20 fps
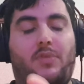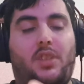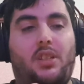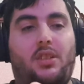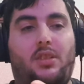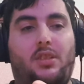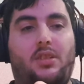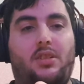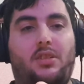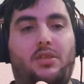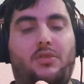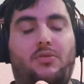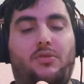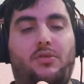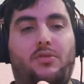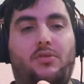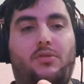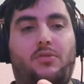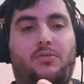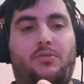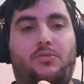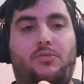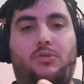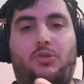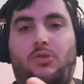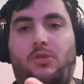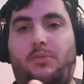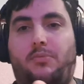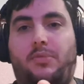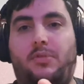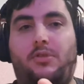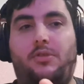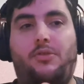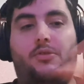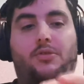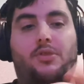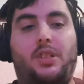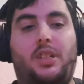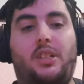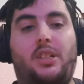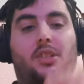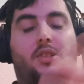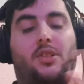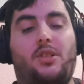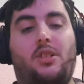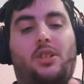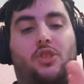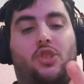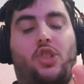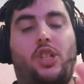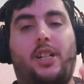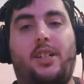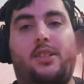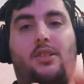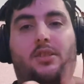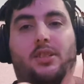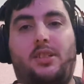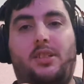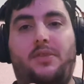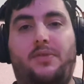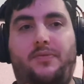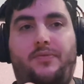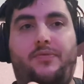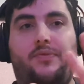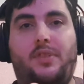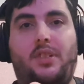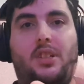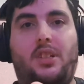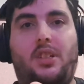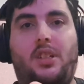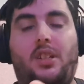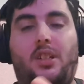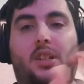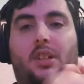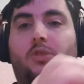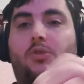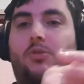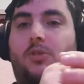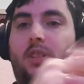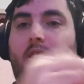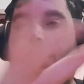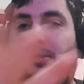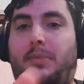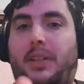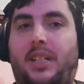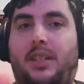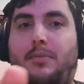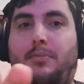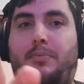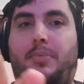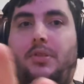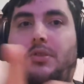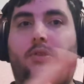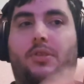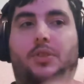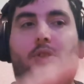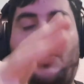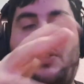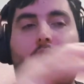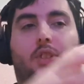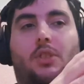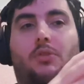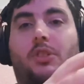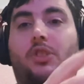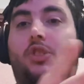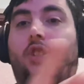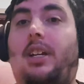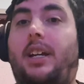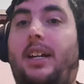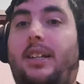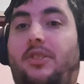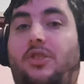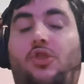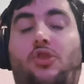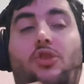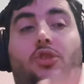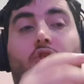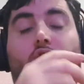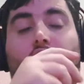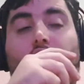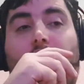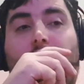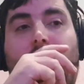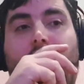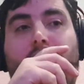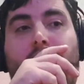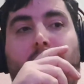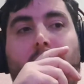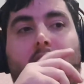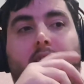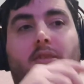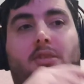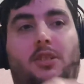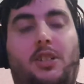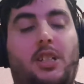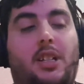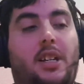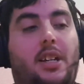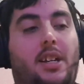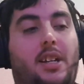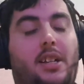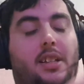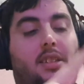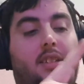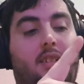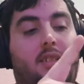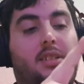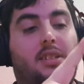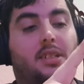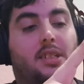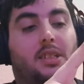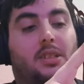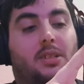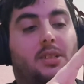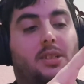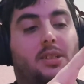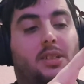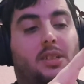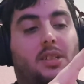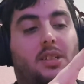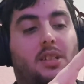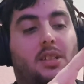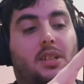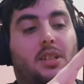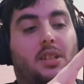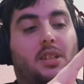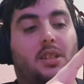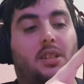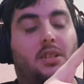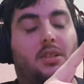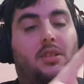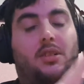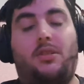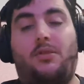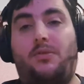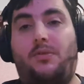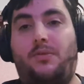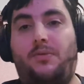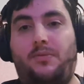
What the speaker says: the water balloon and he's got to channel it in order to make it burst so it has destructive power, then they're like, oh,